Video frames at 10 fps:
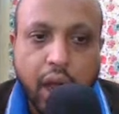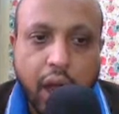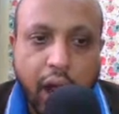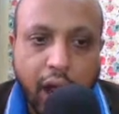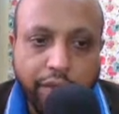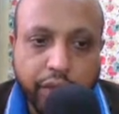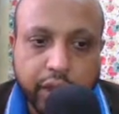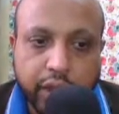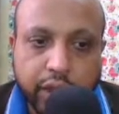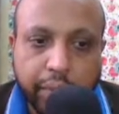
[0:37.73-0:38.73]
After
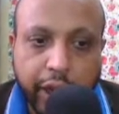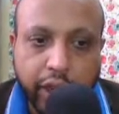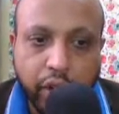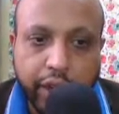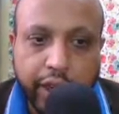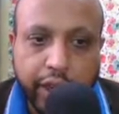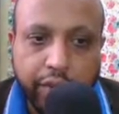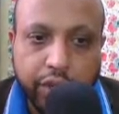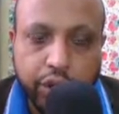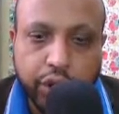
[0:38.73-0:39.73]
this mitotic
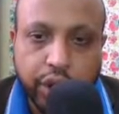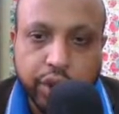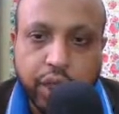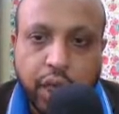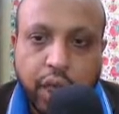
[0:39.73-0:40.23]
divisions,